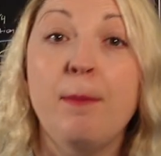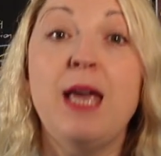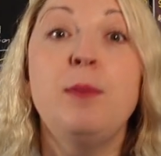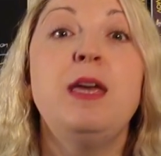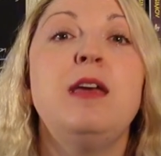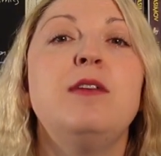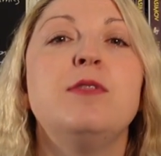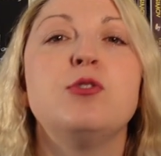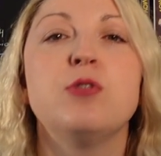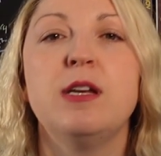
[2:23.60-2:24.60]
maybe
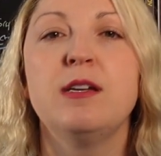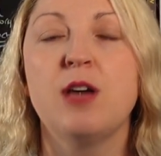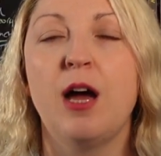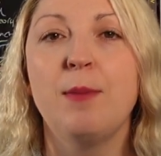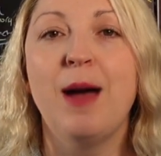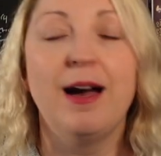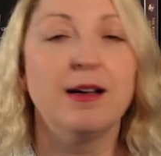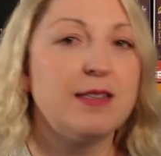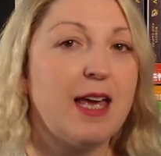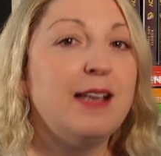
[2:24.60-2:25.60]
even treating time
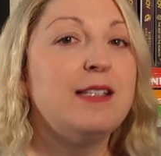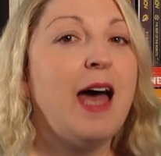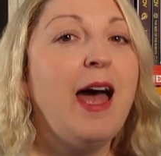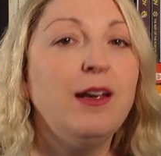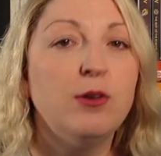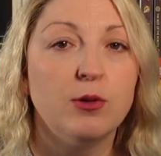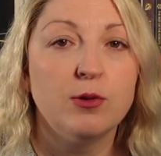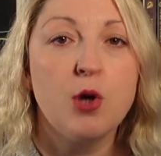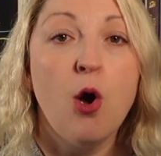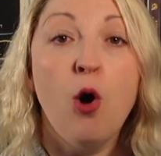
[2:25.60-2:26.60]
as
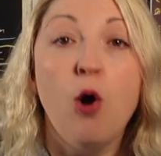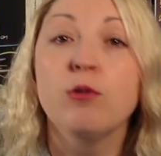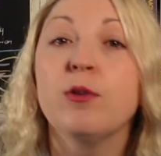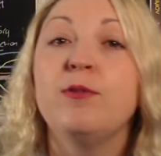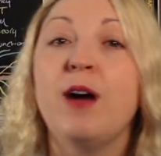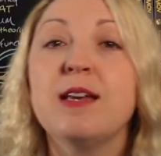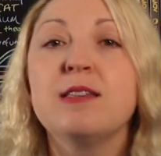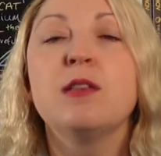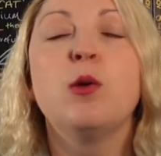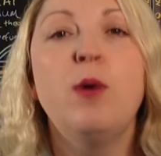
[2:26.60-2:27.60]
entangled, or
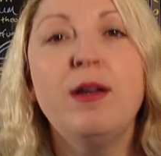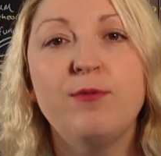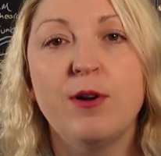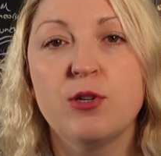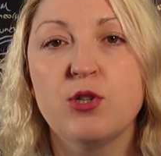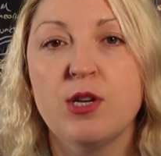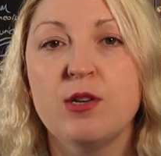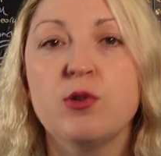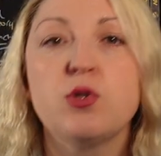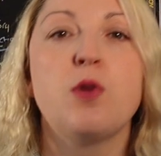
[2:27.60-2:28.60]
revising the wave
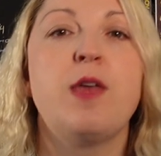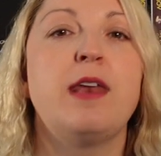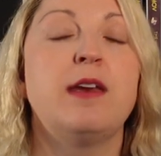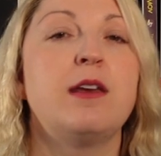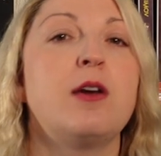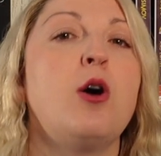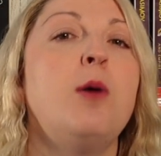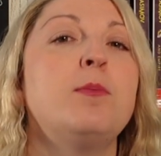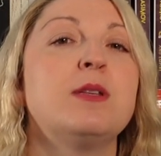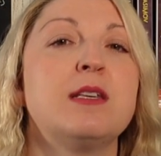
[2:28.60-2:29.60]
function so that it
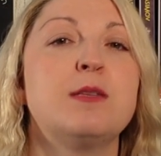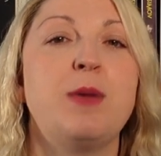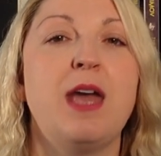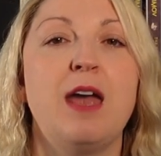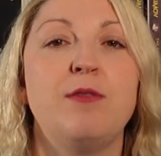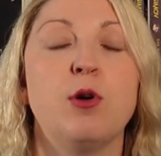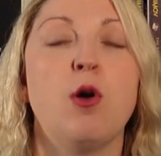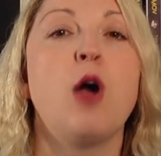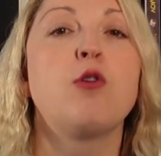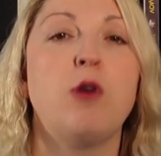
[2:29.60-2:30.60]
encompasses
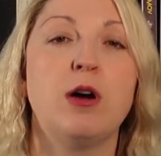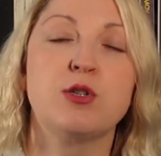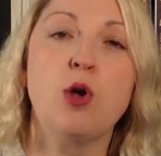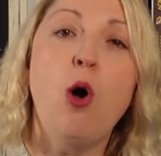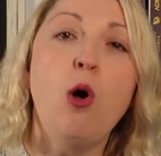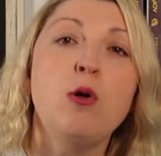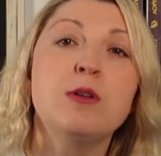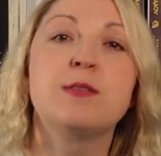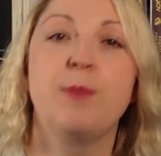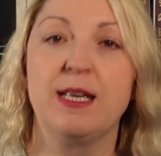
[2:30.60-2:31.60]
behavior across
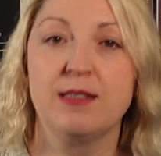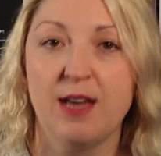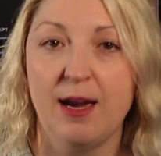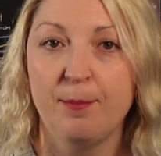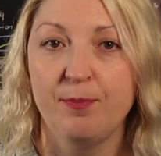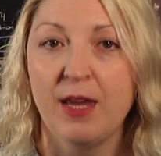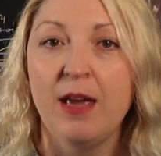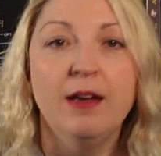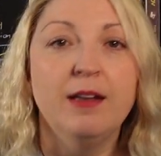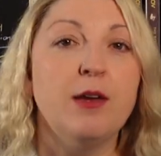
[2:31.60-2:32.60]
all space-time.
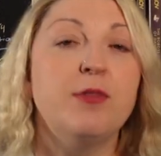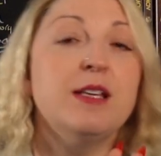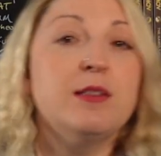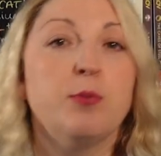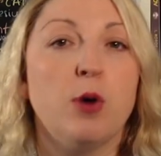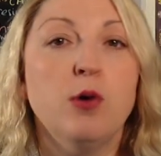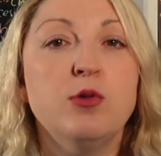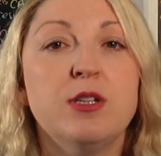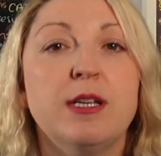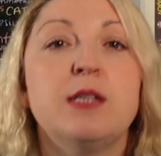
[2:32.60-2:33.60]
Now, this
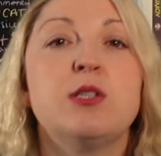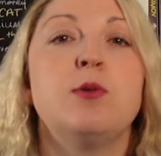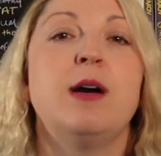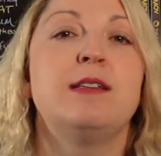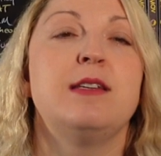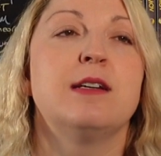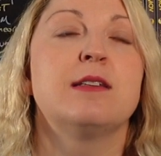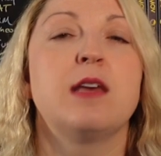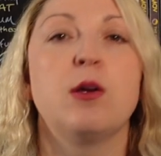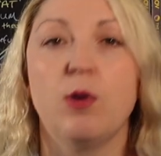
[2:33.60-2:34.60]
approach leads to
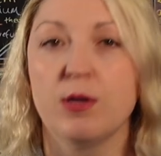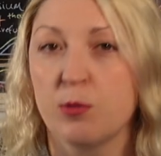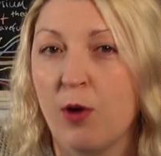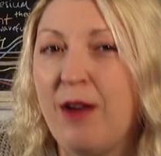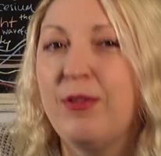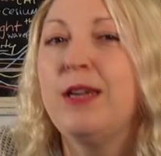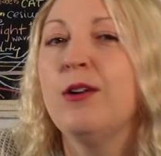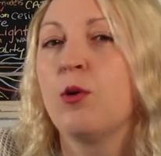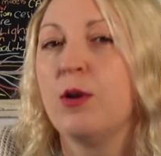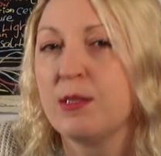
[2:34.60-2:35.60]
ideas in quantum gravity
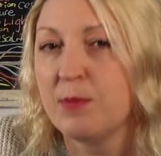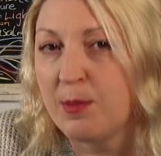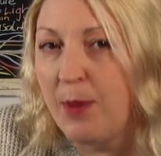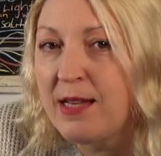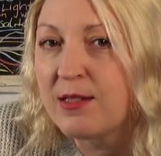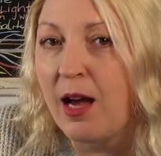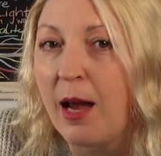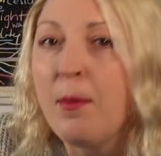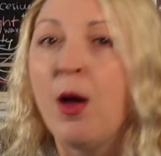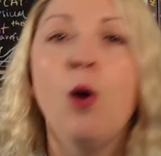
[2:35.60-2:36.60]
or quantum
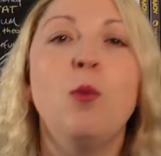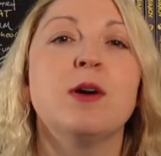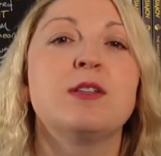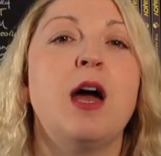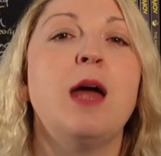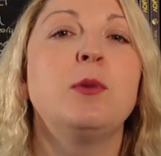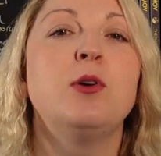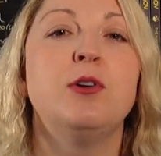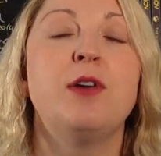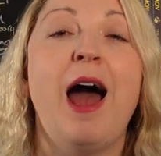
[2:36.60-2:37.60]
space-time, where time
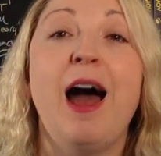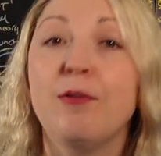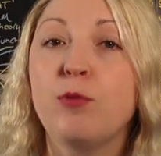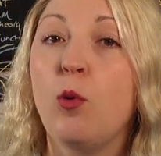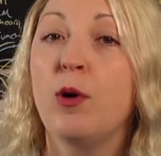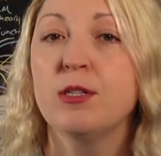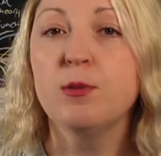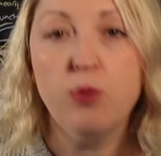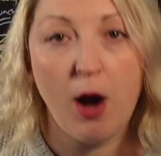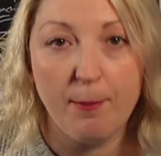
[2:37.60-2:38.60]
could have
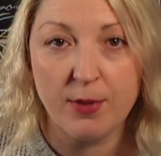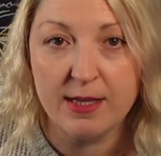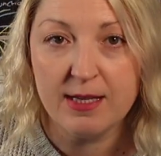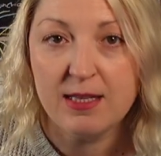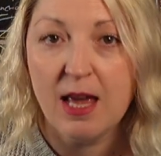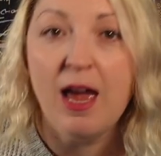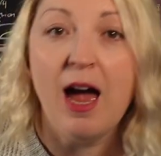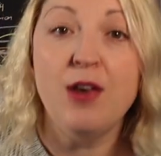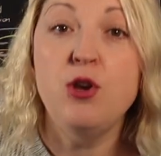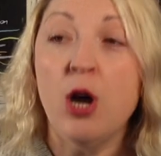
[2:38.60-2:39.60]
quantum properties
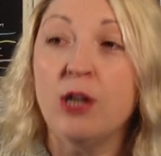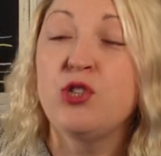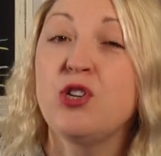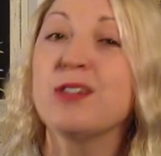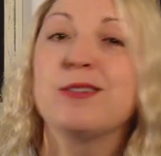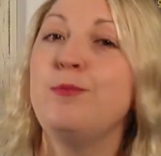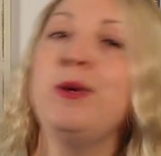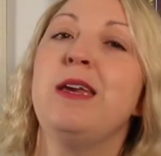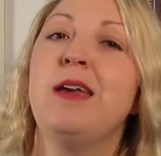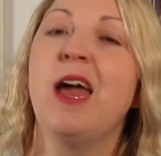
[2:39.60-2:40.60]
and not just
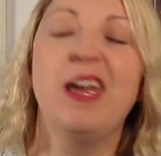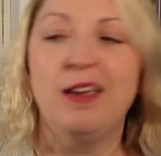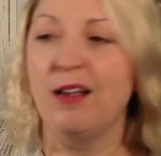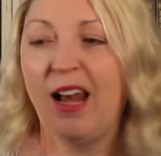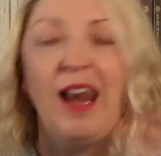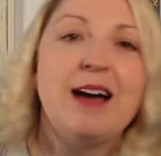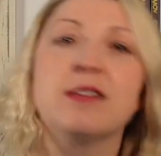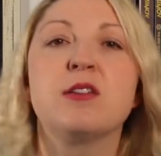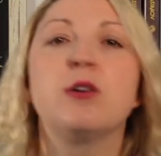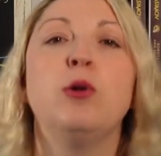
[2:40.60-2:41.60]
be a
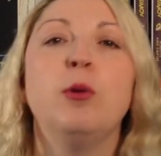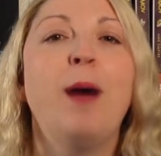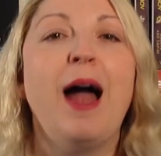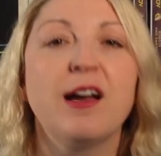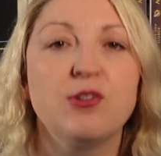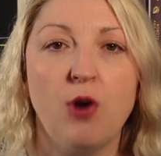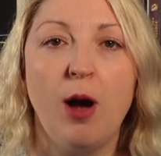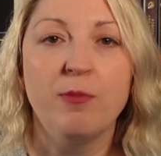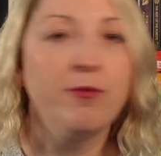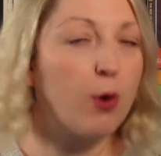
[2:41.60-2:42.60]
classical
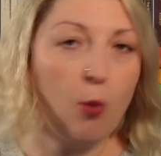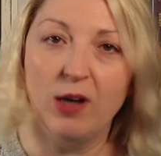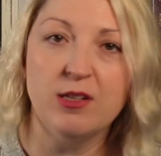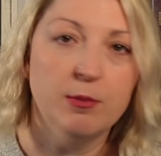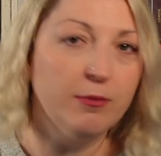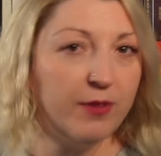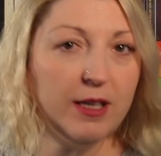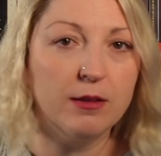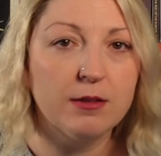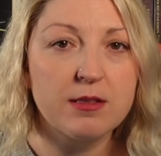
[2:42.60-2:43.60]
backdrop for quantum
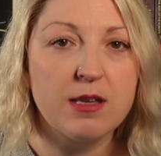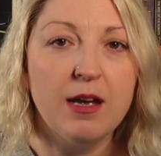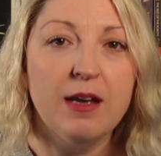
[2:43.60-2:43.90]
fields.